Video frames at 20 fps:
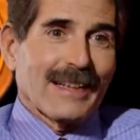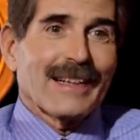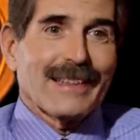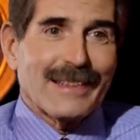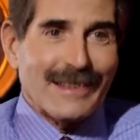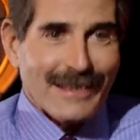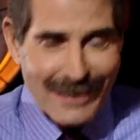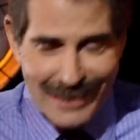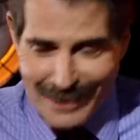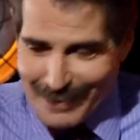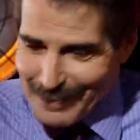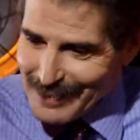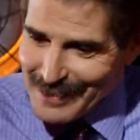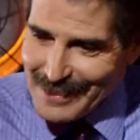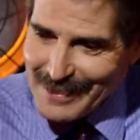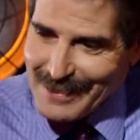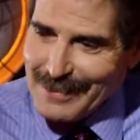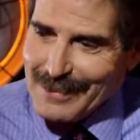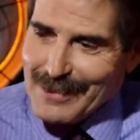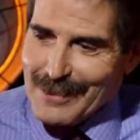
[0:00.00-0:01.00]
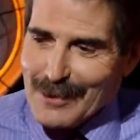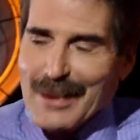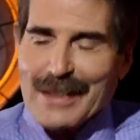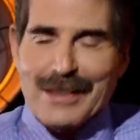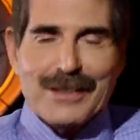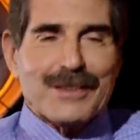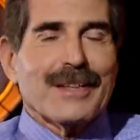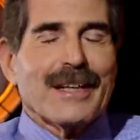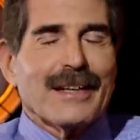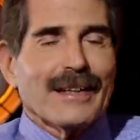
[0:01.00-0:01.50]
I try
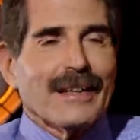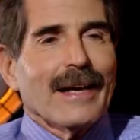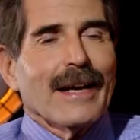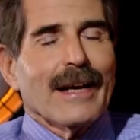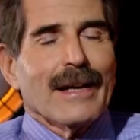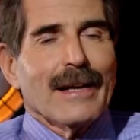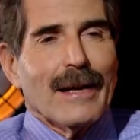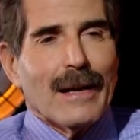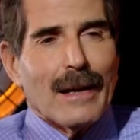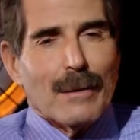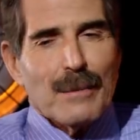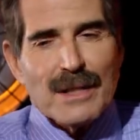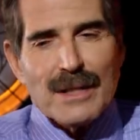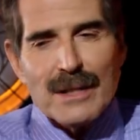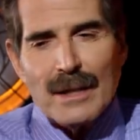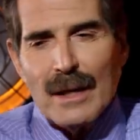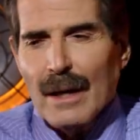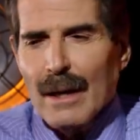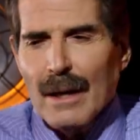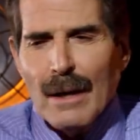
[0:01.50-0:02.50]
to stick to economics.